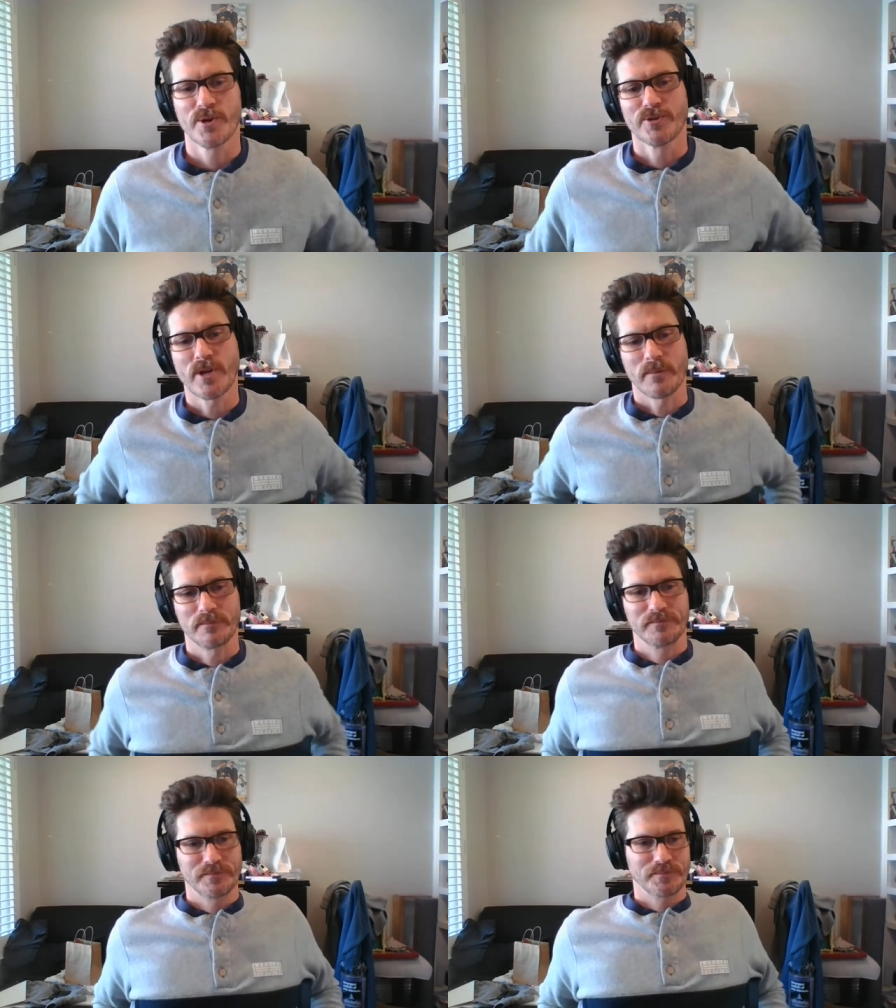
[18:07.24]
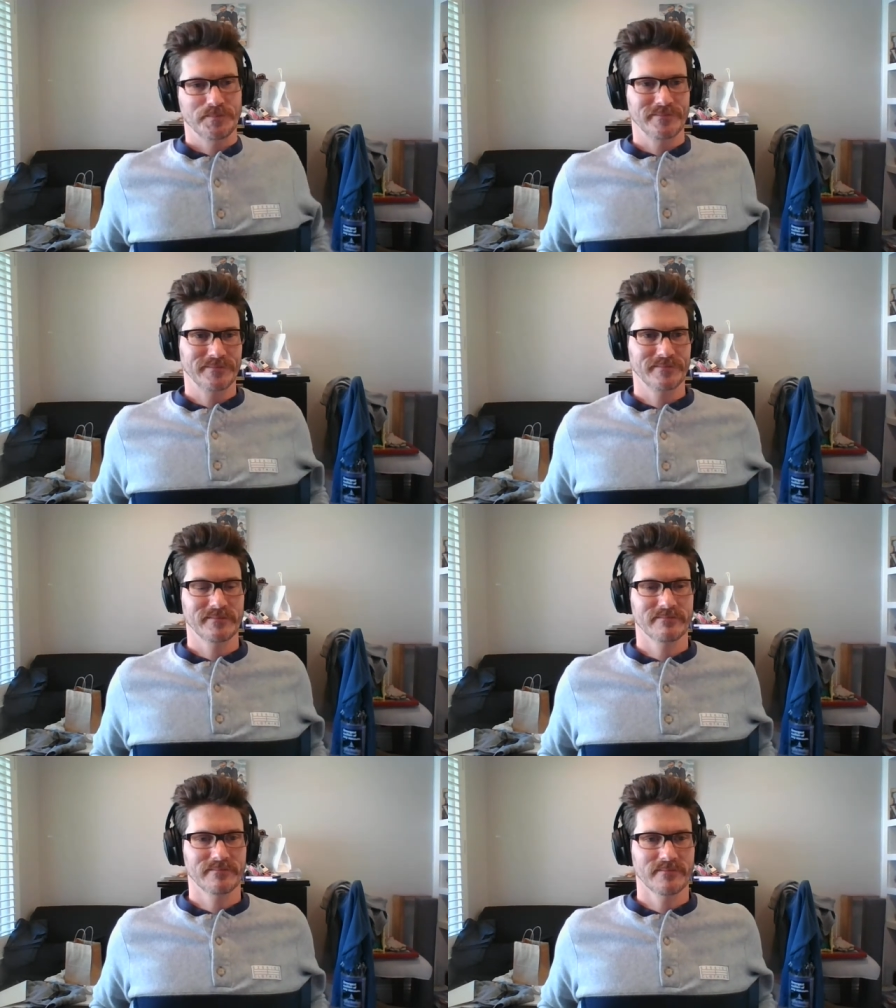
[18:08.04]
So
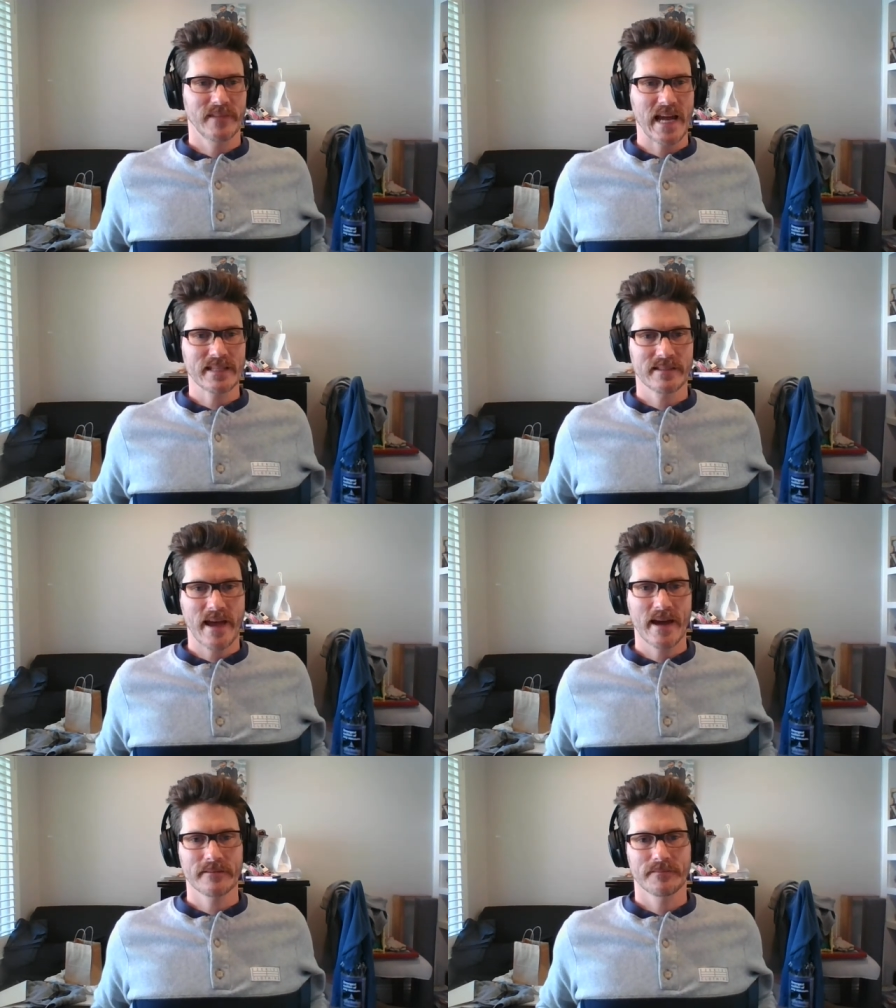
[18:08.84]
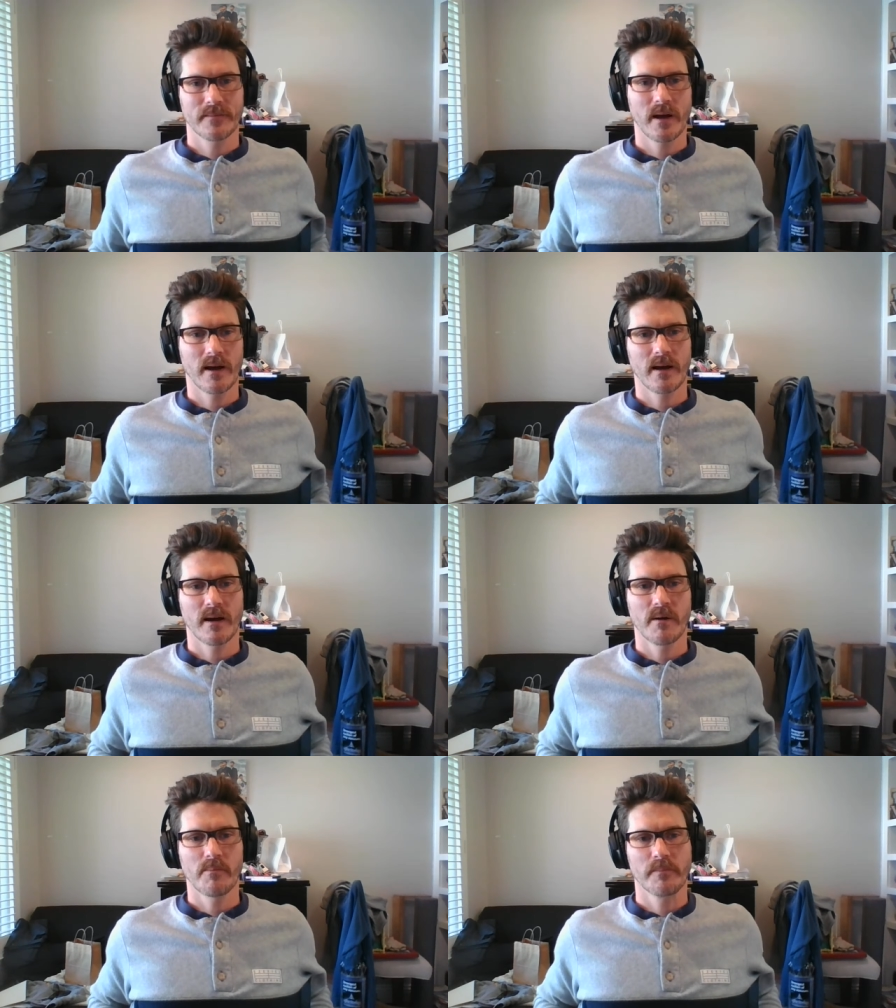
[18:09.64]
that's that.
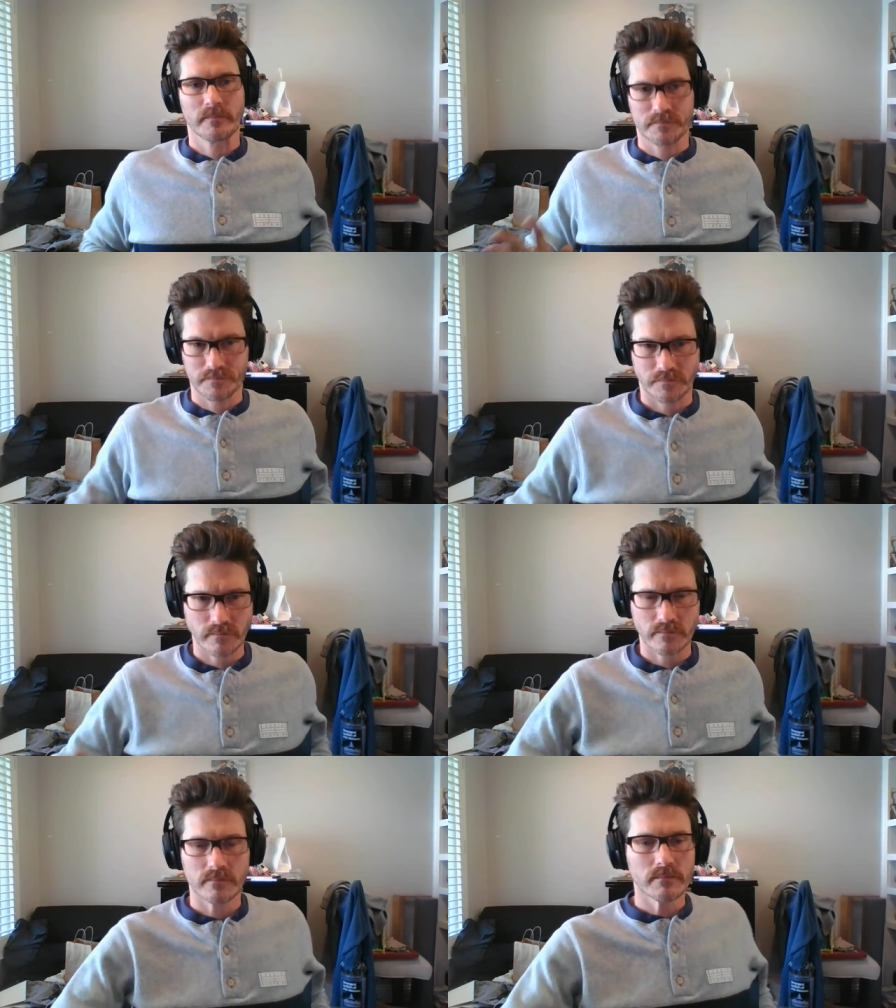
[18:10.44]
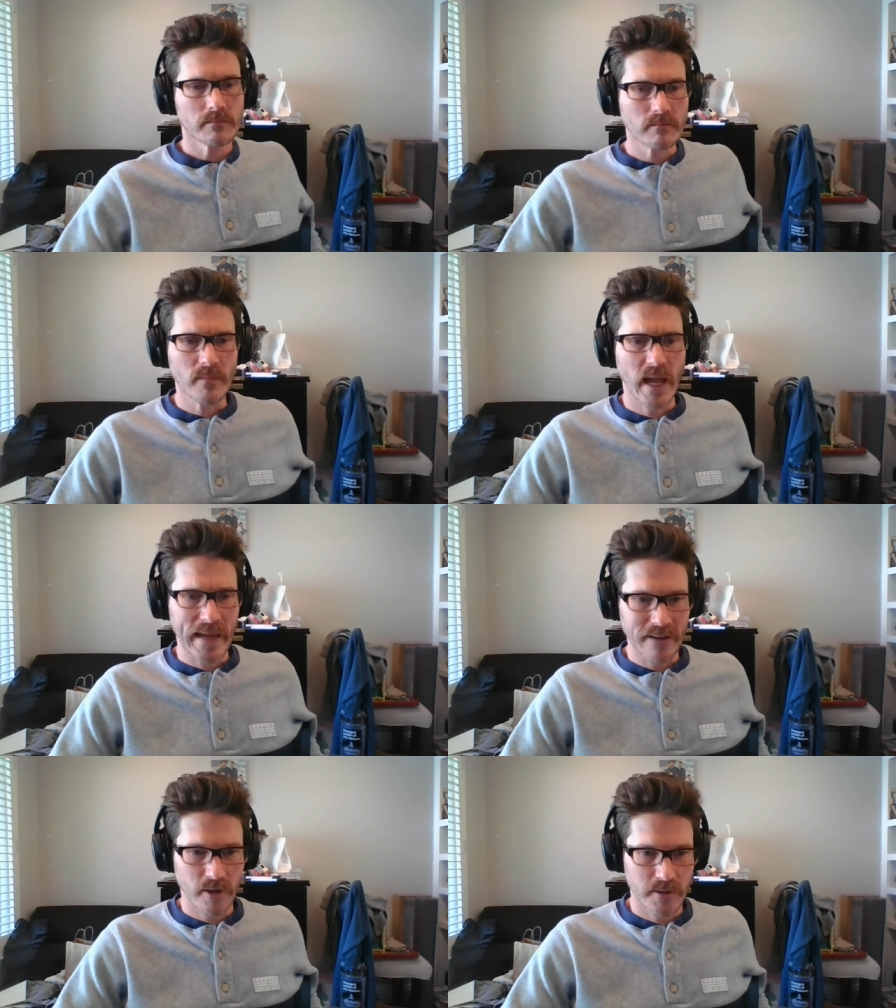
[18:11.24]
Um, I
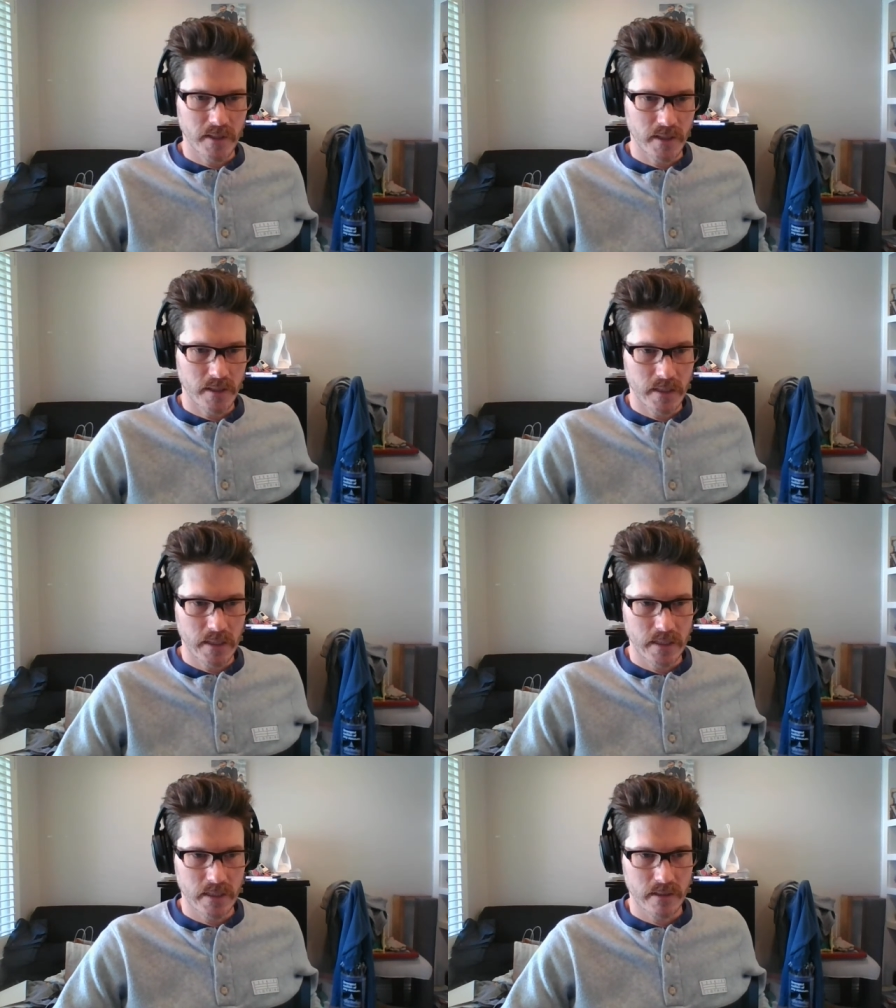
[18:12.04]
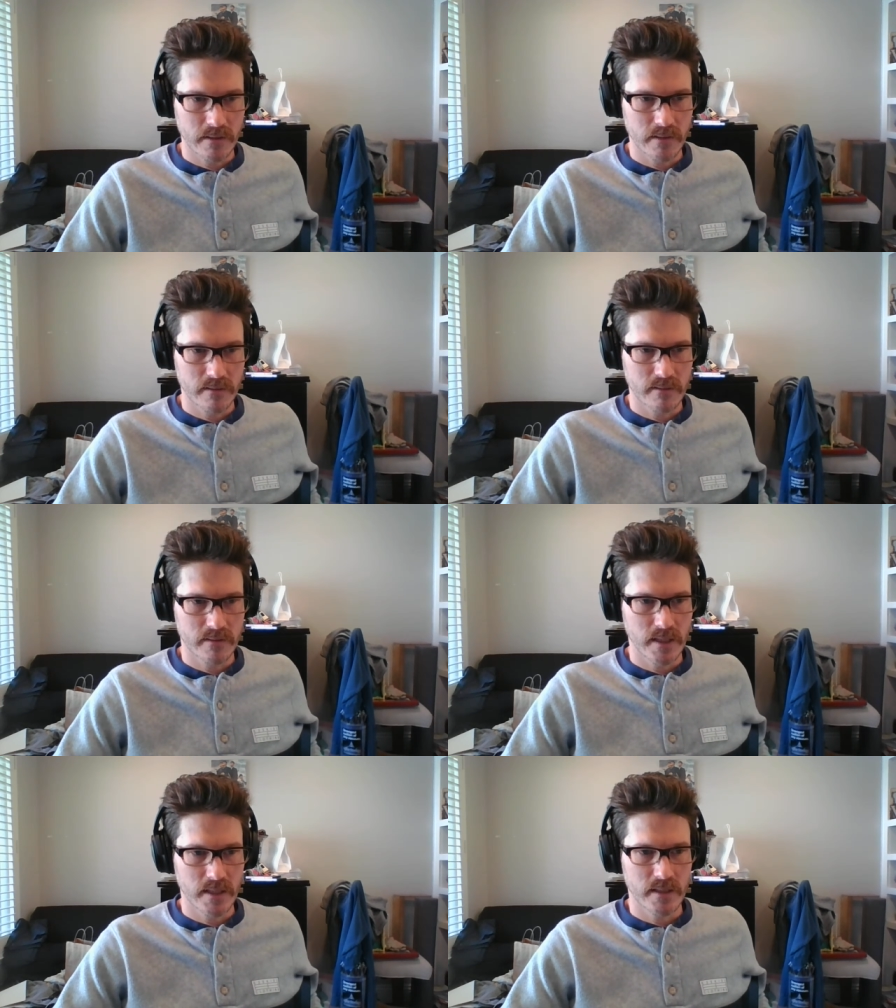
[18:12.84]
have all the
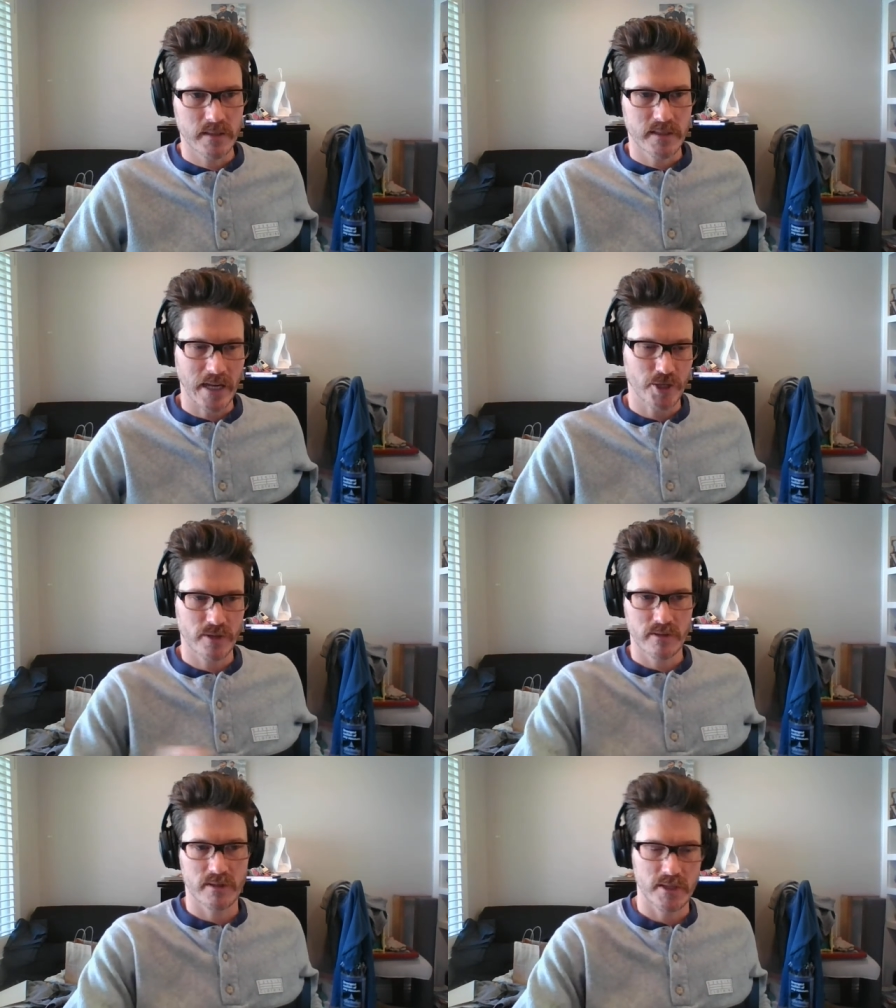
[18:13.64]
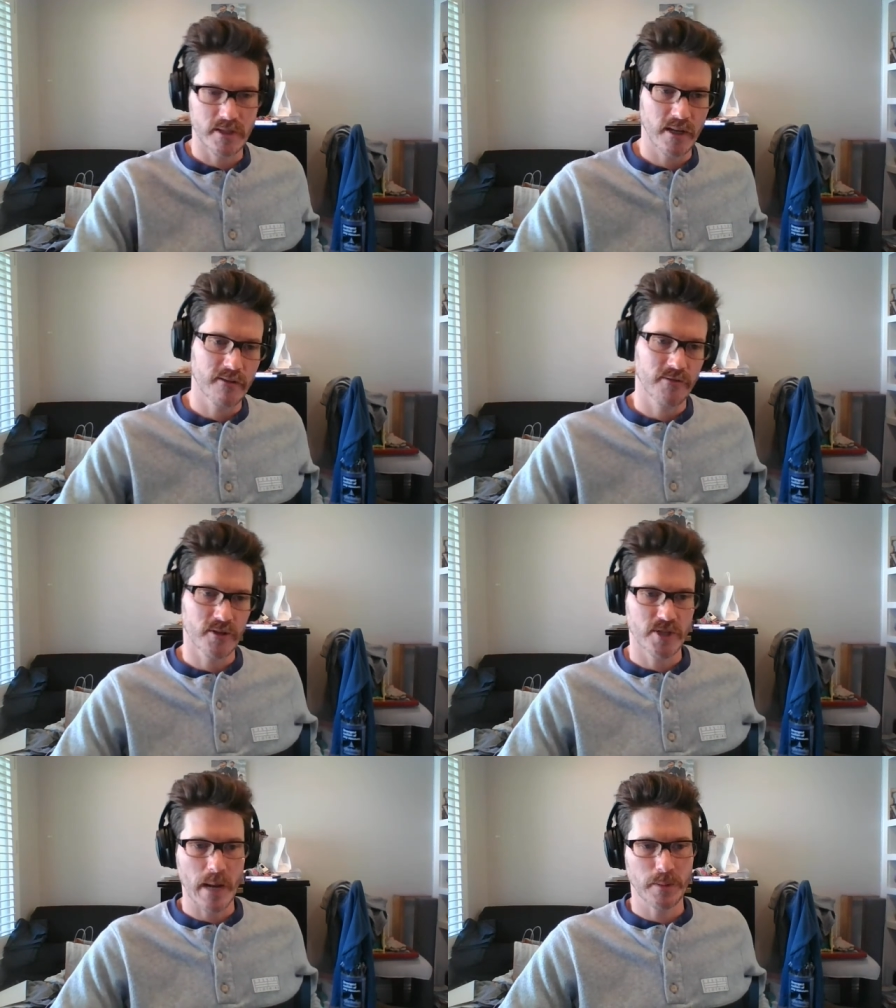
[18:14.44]
the sections to study for
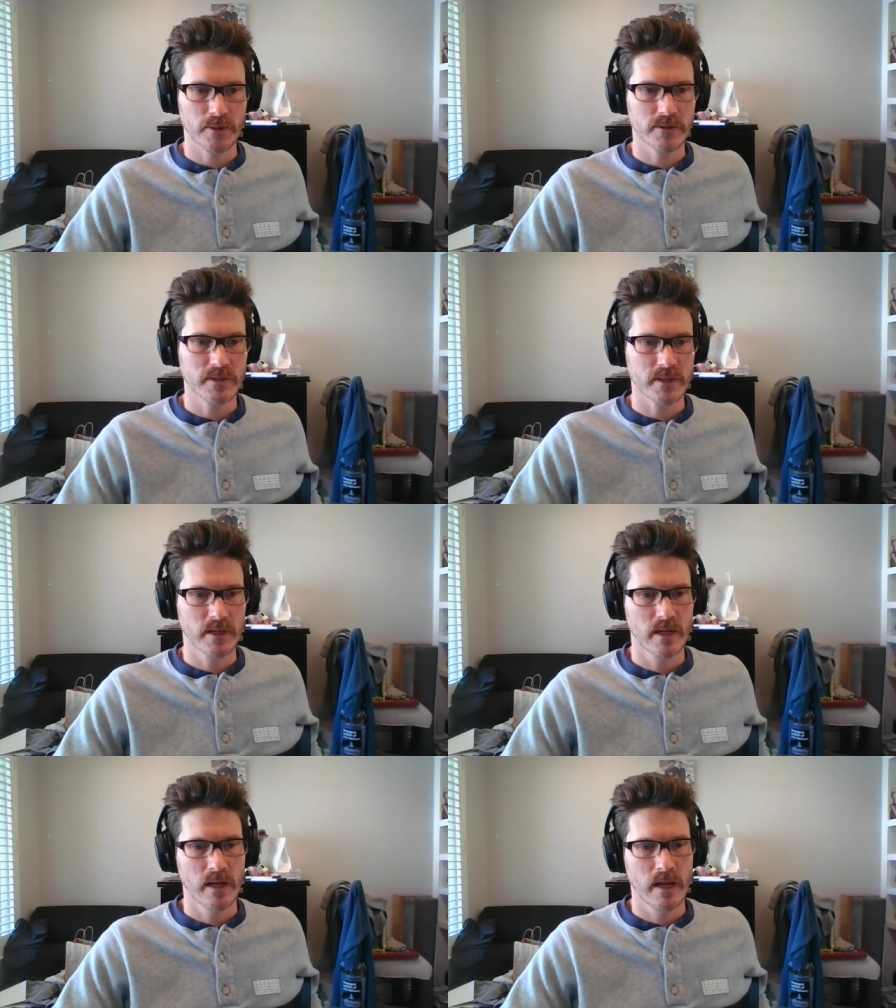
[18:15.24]
the chapters.